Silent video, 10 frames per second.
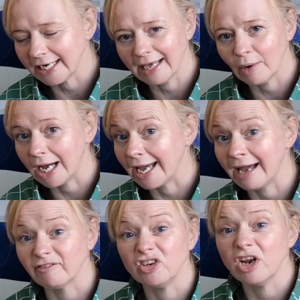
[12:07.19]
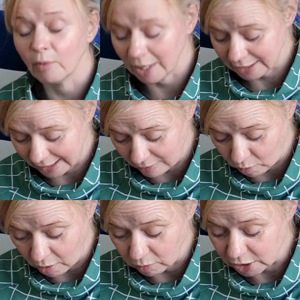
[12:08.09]
Now, I have no idea
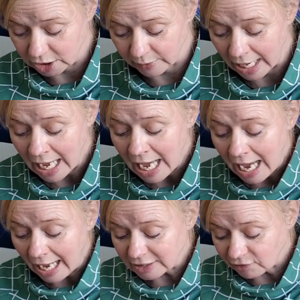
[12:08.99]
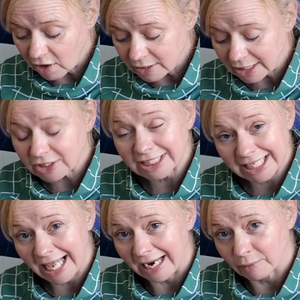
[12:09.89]
what I was doing. As far as I could
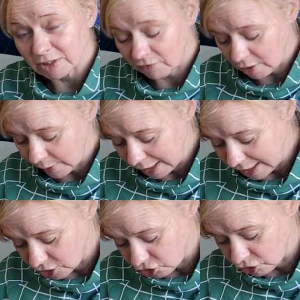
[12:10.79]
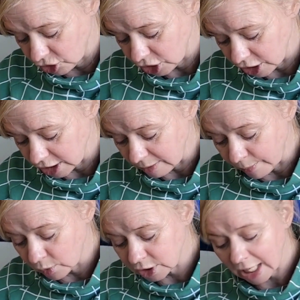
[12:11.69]
tell, I was following the instructions,
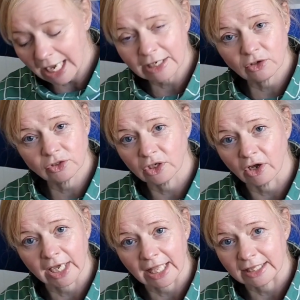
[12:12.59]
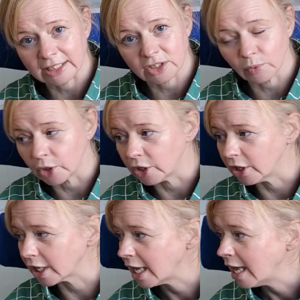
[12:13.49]
but I could not get this to
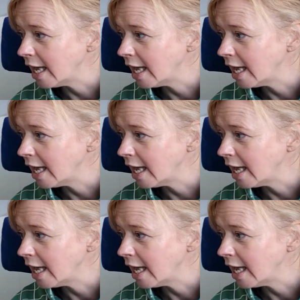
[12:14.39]
work.